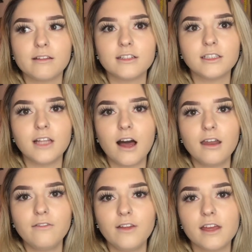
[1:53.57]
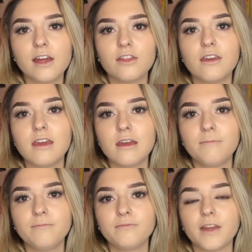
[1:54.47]
It's a lot of like the,
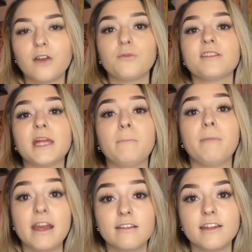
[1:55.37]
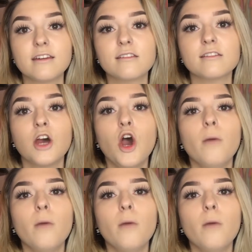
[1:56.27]
I don't want to say basics,